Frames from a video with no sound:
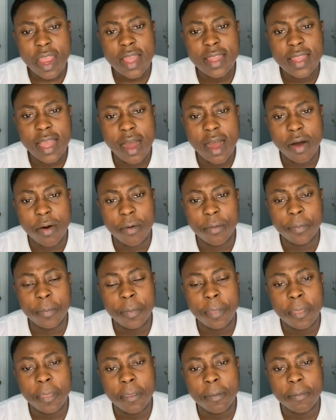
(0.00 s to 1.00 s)
Now,
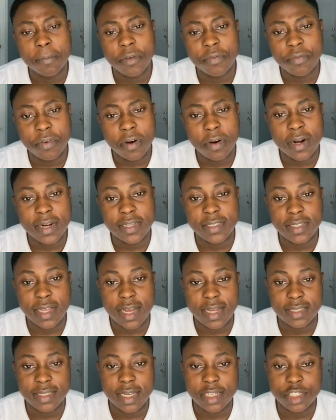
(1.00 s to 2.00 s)
before I
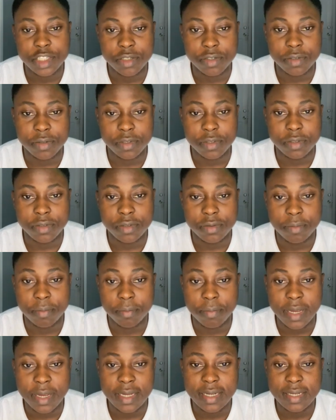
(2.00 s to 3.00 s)
start, I should
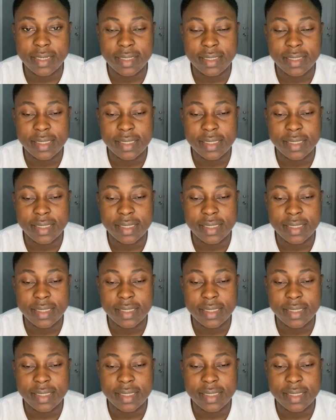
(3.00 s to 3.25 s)
make